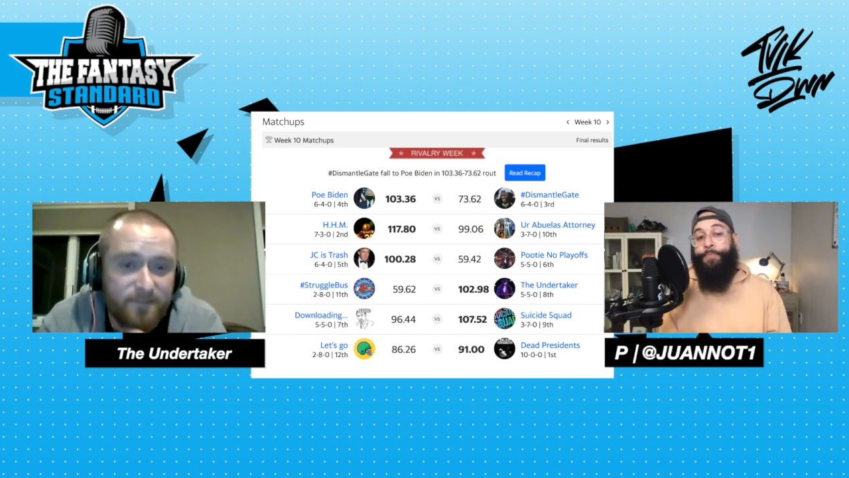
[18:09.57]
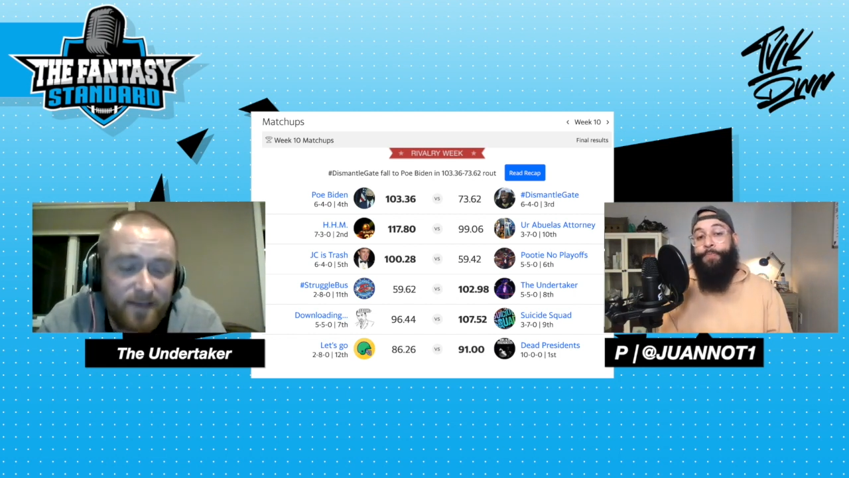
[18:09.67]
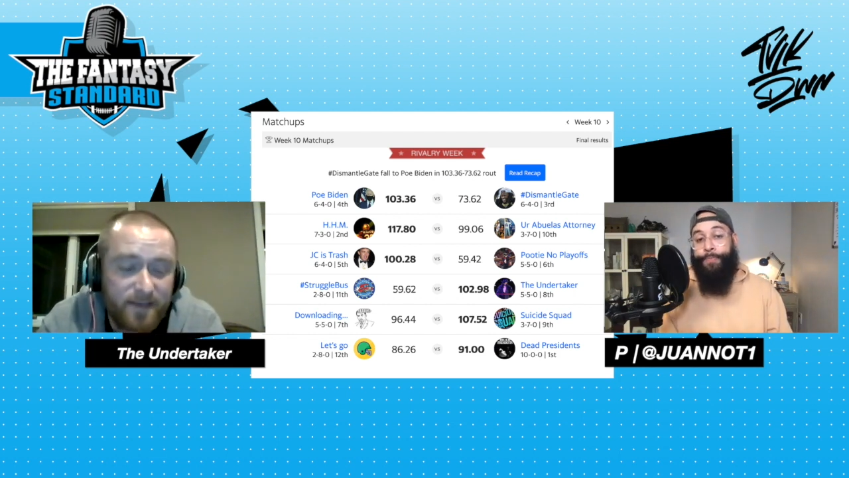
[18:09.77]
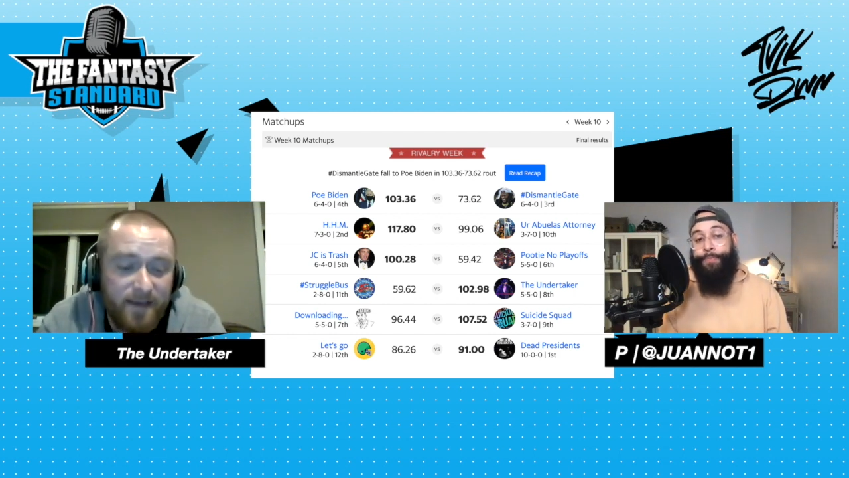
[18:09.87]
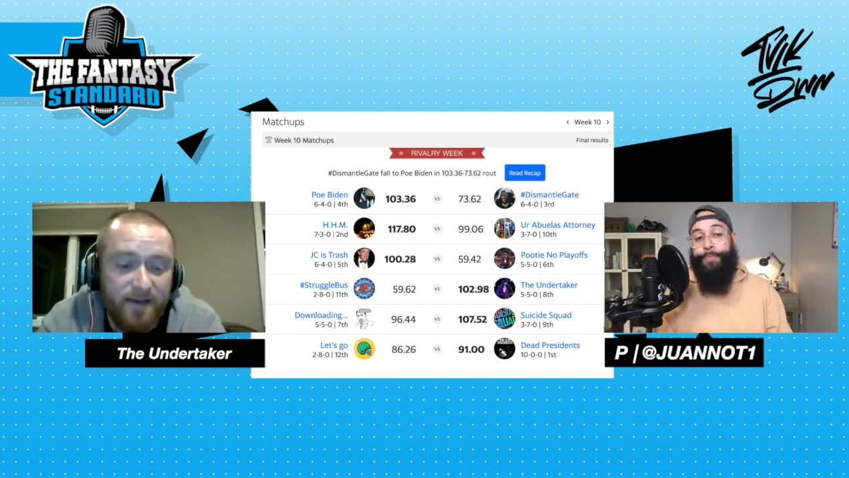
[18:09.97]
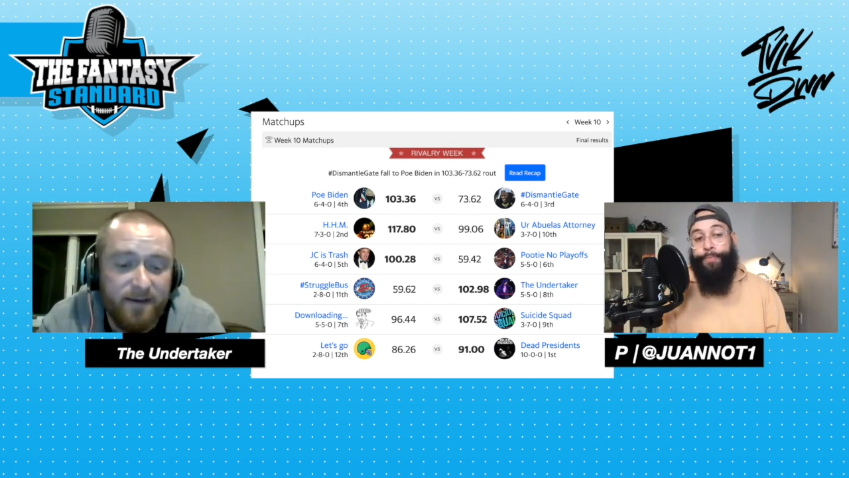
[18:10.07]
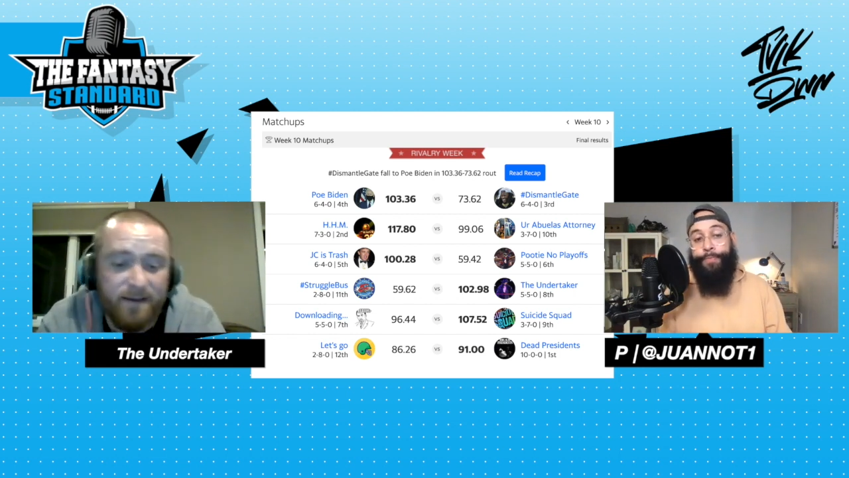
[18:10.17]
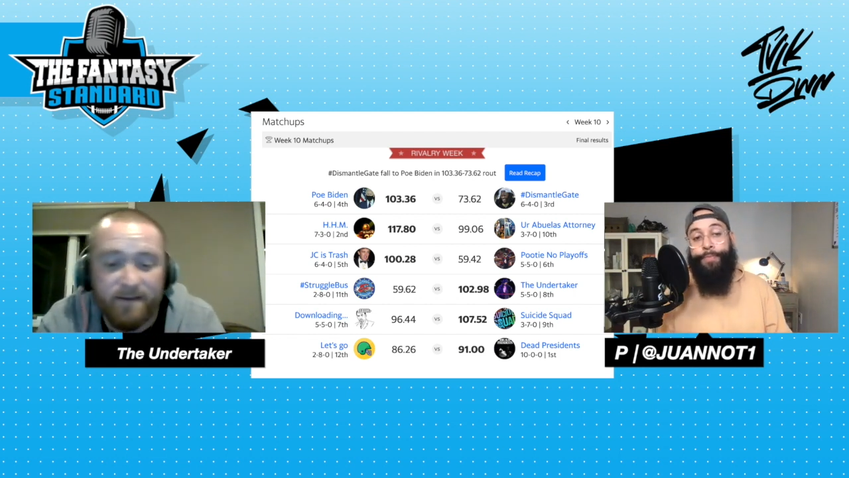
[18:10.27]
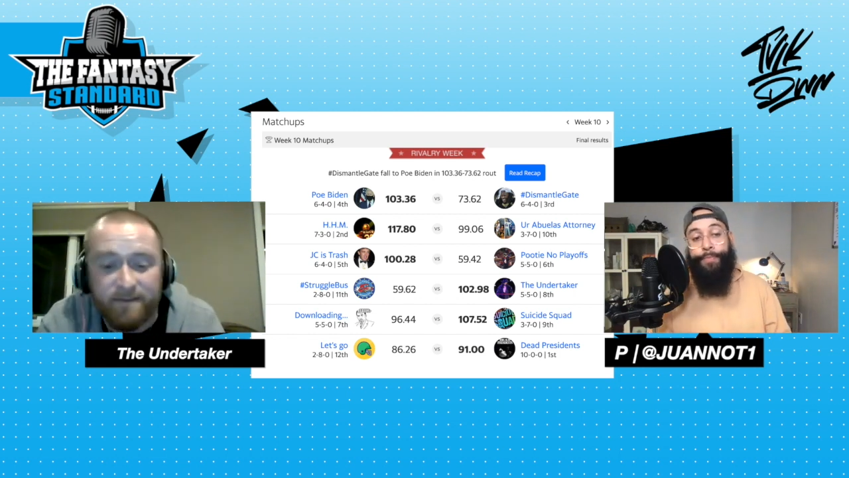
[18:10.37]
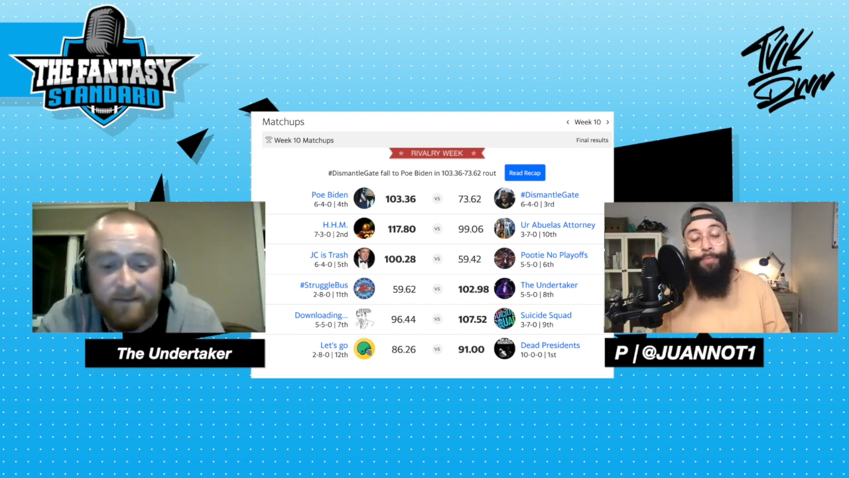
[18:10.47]
Yeah,
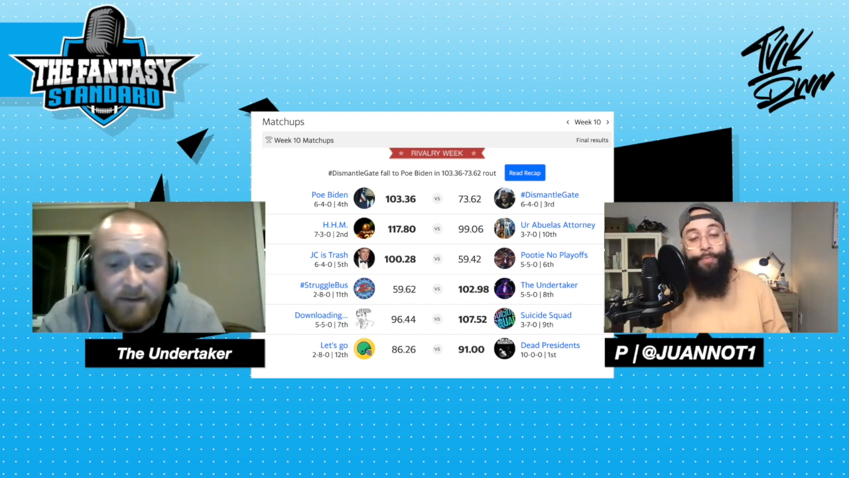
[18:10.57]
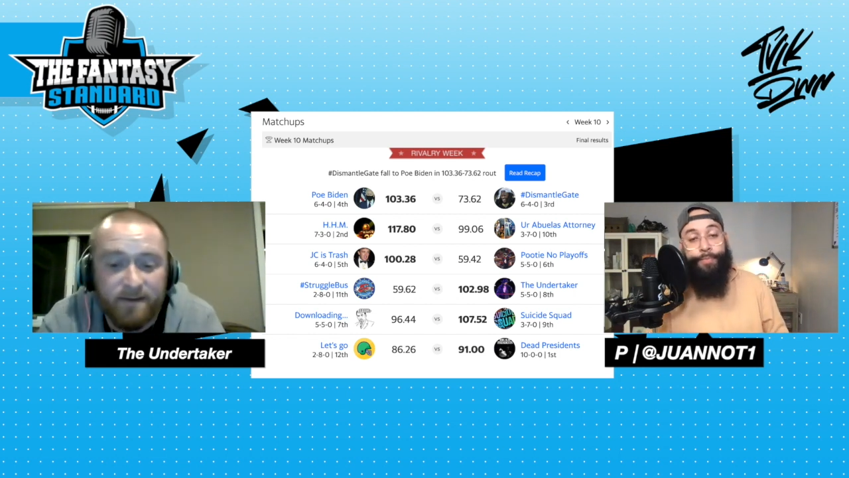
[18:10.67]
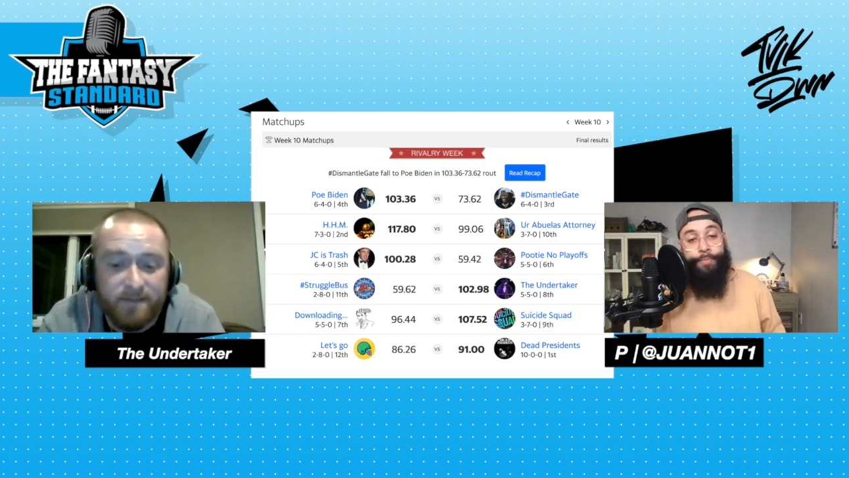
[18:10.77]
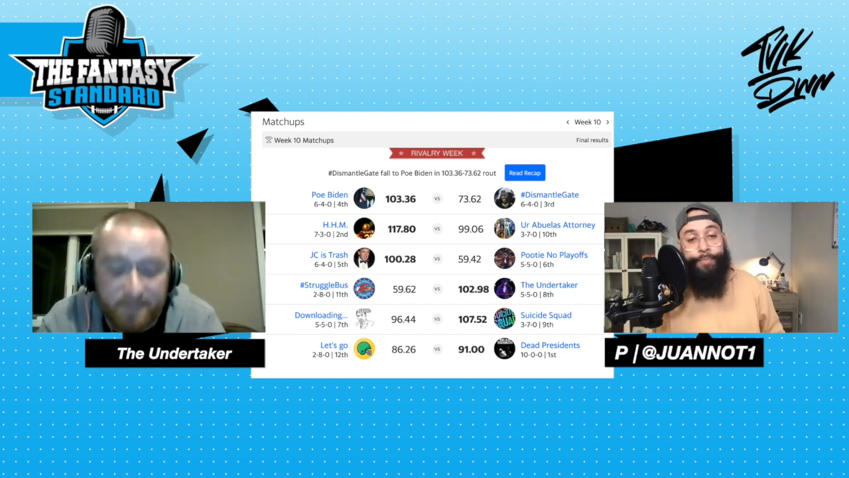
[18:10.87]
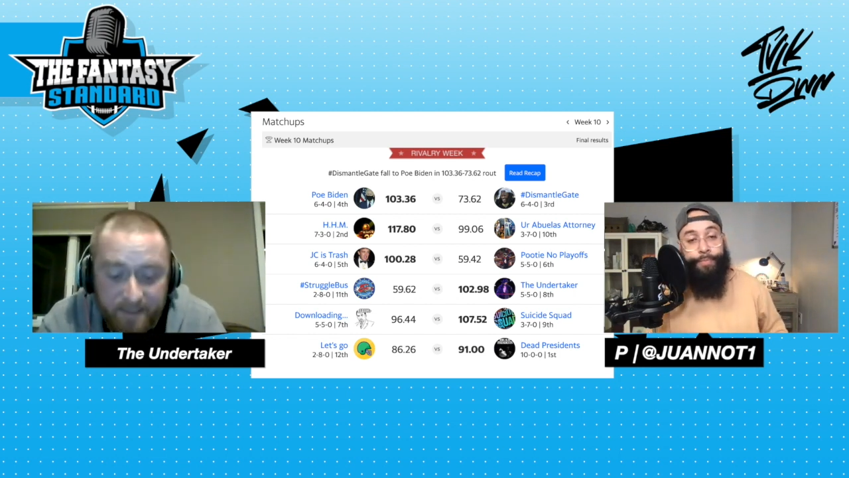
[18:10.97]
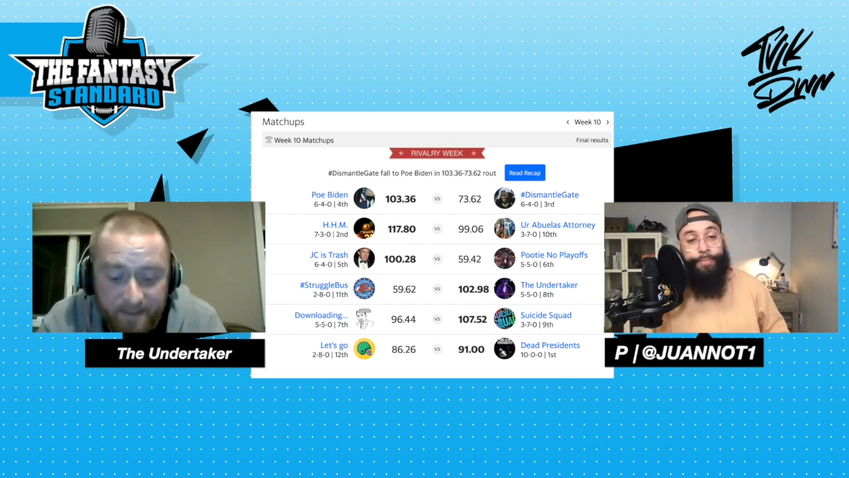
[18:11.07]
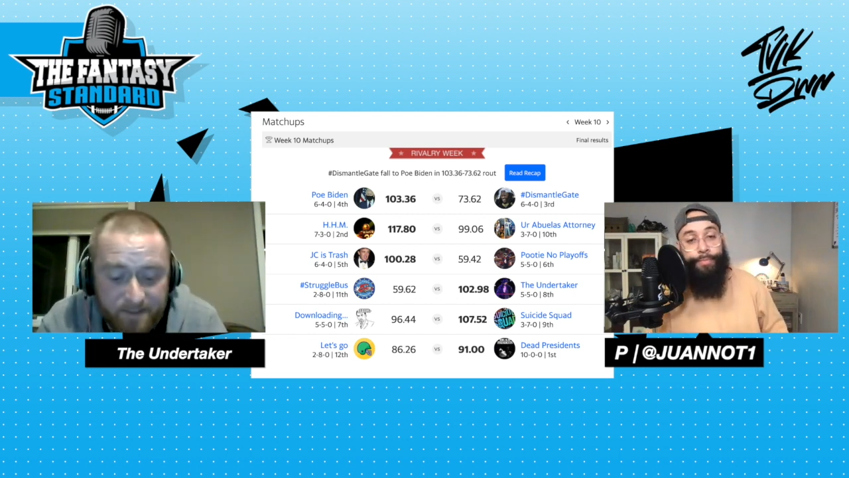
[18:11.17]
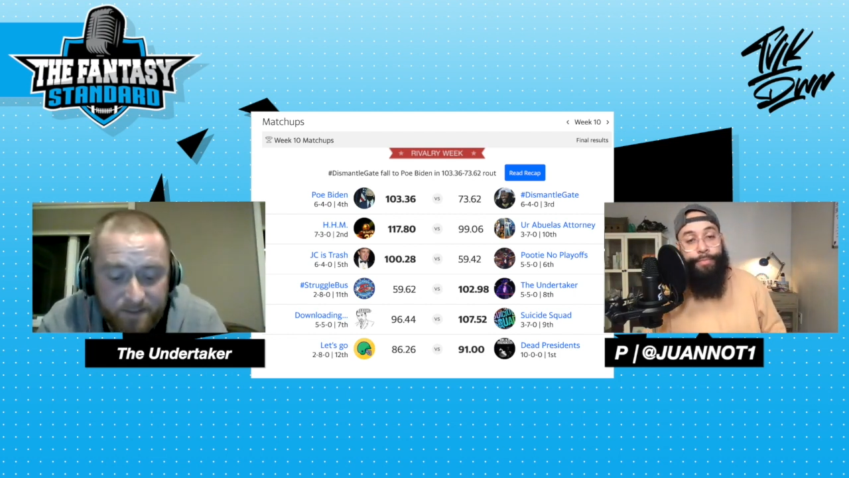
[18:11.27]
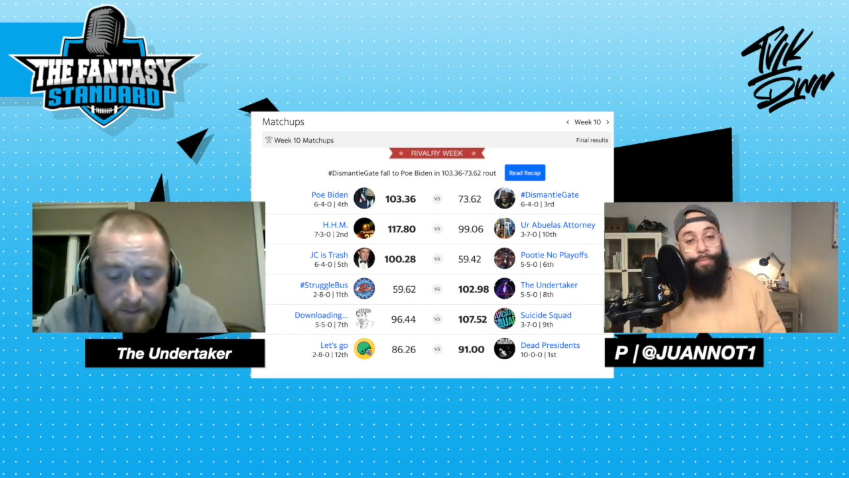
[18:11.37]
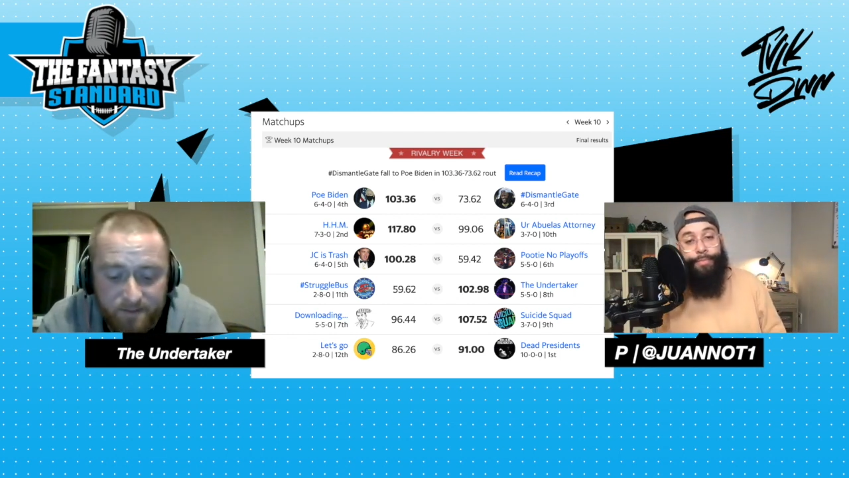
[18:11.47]
and
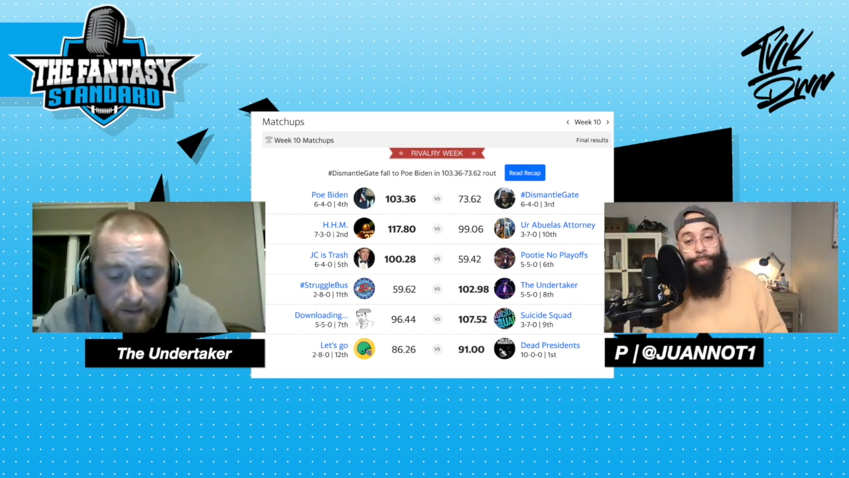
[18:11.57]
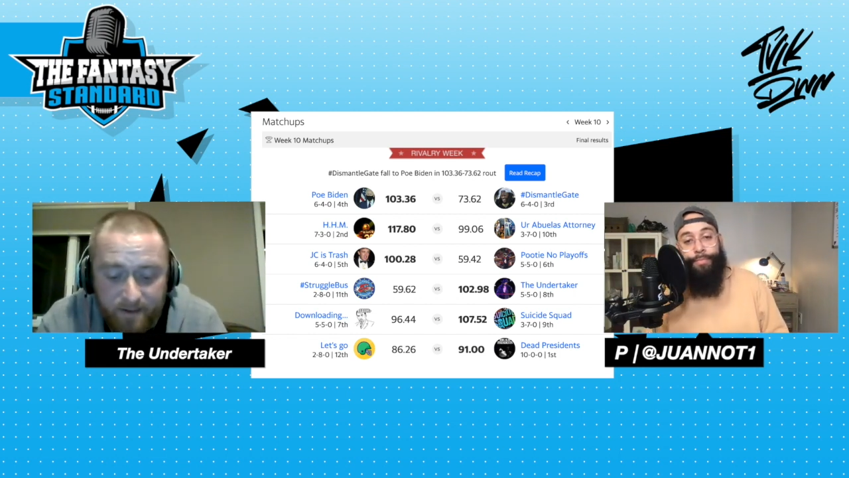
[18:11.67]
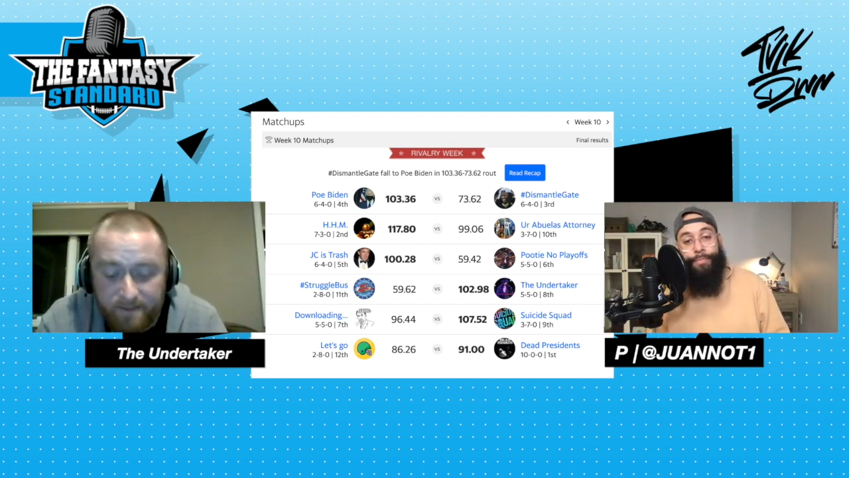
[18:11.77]
Diggs